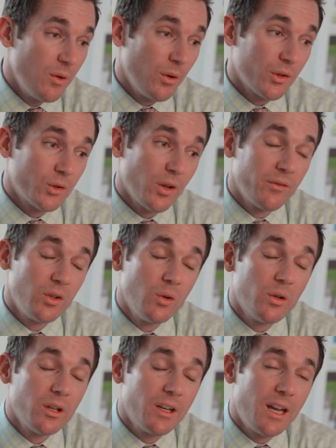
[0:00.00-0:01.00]
We also have
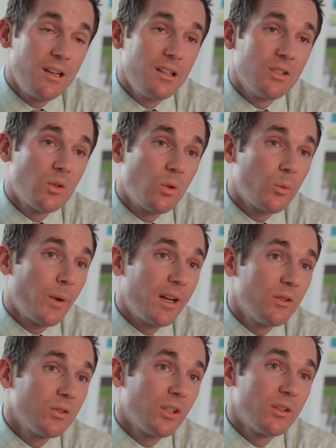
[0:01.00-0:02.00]
280 solar
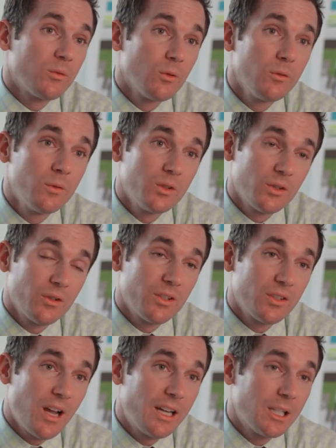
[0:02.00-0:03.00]
panels on the roof which are
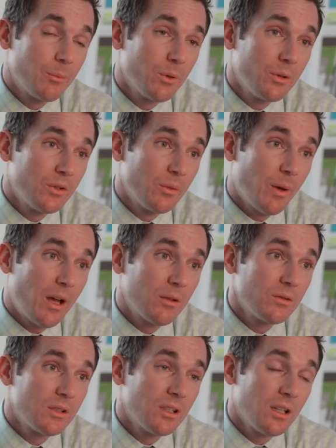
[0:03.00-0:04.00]
designed to produce
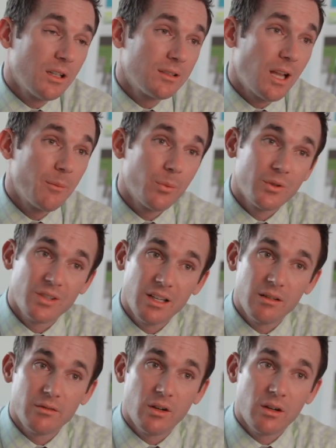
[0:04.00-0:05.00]
about 10%
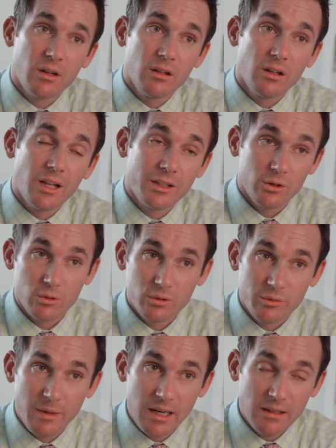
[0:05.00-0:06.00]
uh, of our electrical
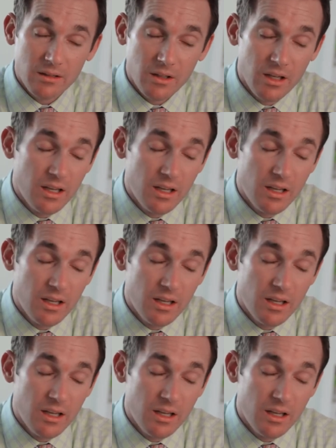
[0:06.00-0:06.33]
demand.